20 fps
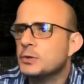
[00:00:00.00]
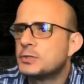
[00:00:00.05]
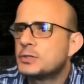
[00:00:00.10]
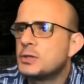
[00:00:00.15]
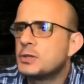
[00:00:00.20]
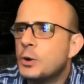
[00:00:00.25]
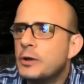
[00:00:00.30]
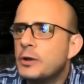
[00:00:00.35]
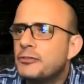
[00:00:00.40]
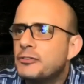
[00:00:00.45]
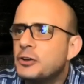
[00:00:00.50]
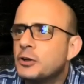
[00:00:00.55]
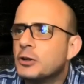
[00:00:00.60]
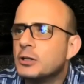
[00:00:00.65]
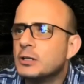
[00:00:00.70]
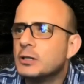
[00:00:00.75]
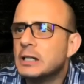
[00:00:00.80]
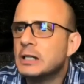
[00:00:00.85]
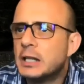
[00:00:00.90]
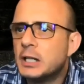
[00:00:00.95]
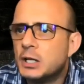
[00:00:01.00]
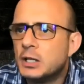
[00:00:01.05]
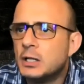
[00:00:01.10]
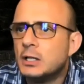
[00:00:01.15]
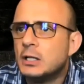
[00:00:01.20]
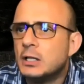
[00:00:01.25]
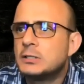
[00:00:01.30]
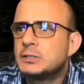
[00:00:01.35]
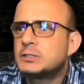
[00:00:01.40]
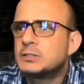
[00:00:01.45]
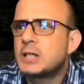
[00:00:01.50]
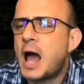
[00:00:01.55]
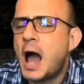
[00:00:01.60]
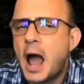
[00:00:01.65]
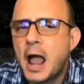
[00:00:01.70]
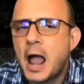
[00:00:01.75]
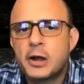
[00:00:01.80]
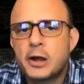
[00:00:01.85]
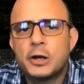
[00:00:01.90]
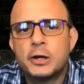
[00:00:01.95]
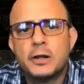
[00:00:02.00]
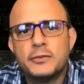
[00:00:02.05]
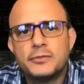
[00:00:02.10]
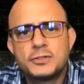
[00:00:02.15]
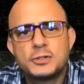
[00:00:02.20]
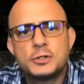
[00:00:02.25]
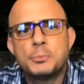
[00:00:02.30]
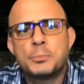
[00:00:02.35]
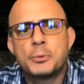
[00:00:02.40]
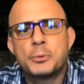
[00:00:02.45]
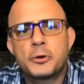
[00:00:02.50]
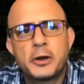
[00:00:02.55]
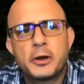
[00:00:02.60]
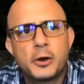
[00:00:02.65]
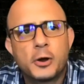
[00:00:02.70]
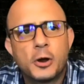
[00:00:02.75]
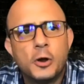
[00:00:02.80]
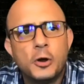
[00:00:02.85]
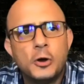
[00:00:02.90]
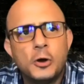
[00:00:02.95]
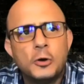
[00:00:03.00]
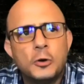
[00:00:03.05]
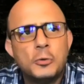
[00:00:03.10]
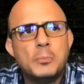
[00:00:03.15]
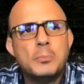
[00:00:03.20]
So if you're a little tired of superhero